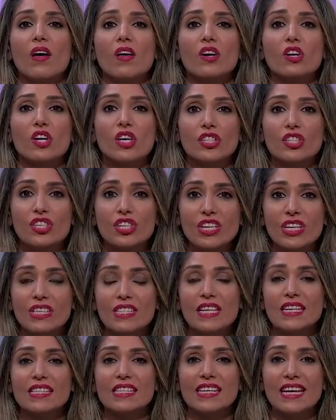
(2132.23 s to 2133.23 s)

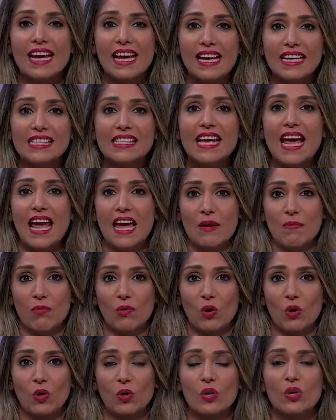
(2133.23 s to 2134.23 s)
Jesus yes. is
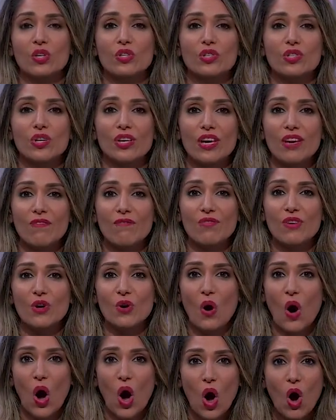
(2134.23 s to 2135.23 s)
able to give you
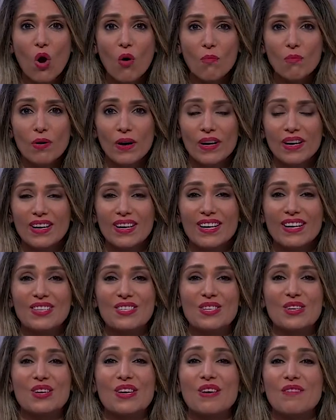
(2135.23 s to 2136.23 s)
hope,
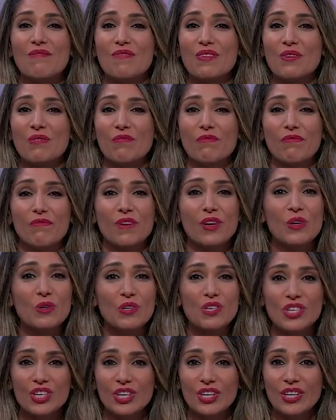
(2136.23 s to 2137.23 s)
to give you
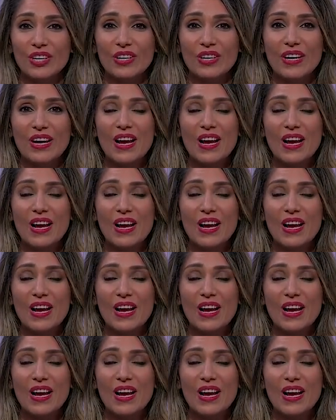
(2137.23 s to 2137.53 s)
future,